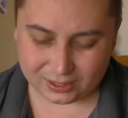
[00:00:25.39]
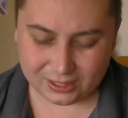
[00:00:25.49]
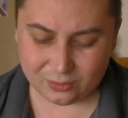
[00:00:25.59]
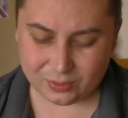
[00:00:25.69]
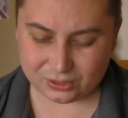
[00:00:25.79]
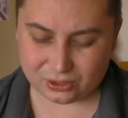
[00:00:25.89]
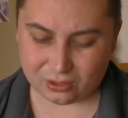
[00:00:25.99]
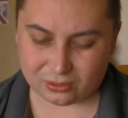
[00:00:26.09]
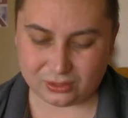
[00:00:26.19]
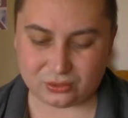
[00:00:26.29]
And a little bit of
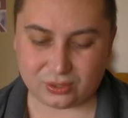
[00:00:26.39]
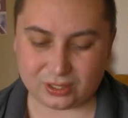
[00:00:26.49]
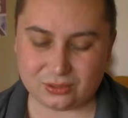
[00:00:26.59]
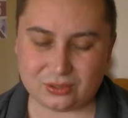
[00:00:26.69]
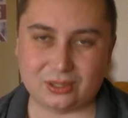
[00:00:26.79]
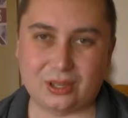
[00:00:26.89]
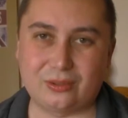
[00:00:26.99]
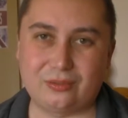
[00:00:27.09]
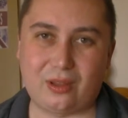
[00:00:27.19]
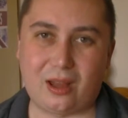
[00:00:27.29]
chocolate drink doesn't
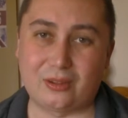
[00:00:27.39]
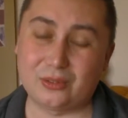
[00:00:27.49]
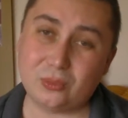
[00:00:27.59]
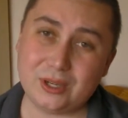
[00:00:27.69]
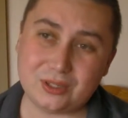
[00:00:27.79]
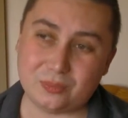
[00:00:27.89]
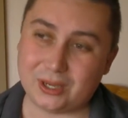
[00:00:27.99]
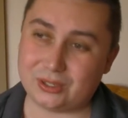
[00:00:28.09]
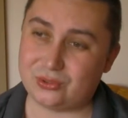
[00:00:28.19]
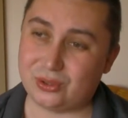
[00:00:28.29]
go far. And the
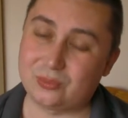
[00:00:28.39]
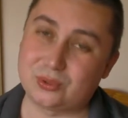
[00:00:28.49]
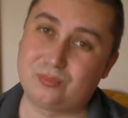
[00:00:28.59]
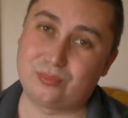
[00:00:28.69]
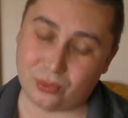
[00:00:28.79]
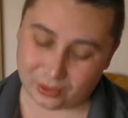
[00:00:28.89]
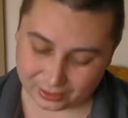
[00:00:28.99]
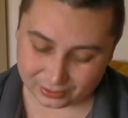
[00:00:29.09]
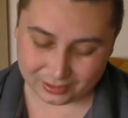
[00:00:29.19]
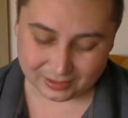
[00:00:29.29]
Weetabix drink was brilliant.